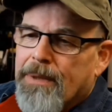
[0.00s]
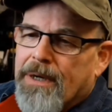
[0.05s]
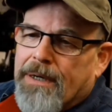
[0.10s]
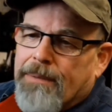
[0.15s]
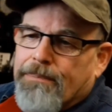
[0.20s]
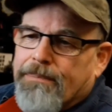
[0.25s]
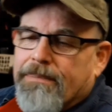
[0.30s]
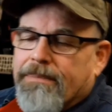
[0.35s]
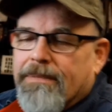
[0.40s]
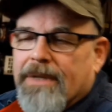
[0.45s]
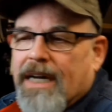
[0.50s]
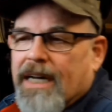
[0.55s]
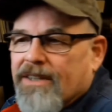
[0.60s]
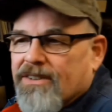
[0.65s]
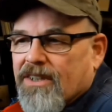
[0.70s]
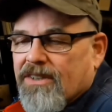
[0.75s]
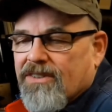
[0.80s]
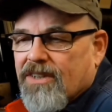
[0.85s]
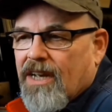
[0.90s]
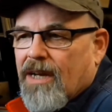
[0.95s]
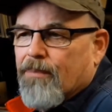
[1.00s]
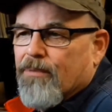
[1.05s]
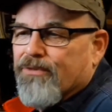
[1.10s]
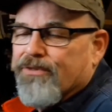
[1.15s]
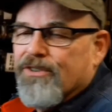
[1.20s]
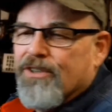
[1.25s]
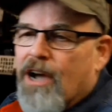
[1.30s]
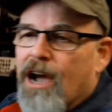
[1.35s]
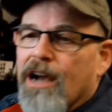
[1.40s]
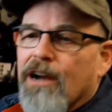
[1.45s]
I'm a
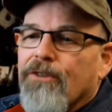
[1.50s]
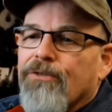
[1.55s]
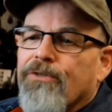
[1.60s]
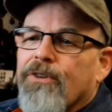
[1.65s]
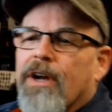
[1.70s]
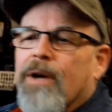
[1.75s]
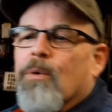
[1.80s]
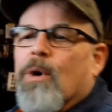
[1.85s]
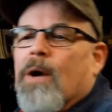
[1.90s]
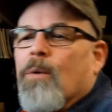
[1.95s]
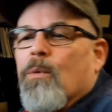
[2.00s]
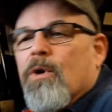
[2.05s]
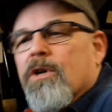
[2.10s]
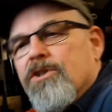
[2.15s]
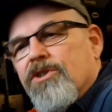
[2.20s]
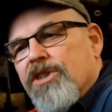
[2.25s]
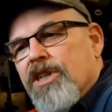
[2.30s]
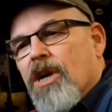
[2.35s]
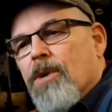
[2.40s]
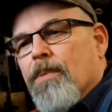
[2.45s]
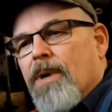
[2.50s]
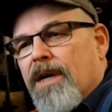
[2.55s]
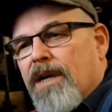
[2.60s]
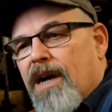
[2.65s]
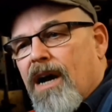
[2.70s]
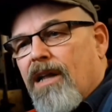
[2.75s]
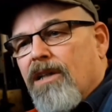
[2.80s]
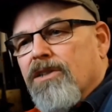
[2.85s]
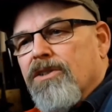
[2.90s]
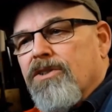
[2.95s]
photographer. I want to share my
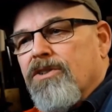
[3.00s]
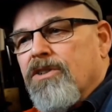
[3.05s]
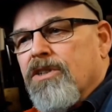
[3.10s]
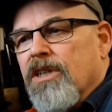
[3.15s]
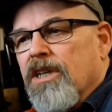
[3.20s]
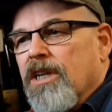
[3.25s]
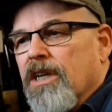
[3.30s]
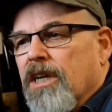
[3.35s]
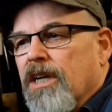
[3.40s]
knowledge.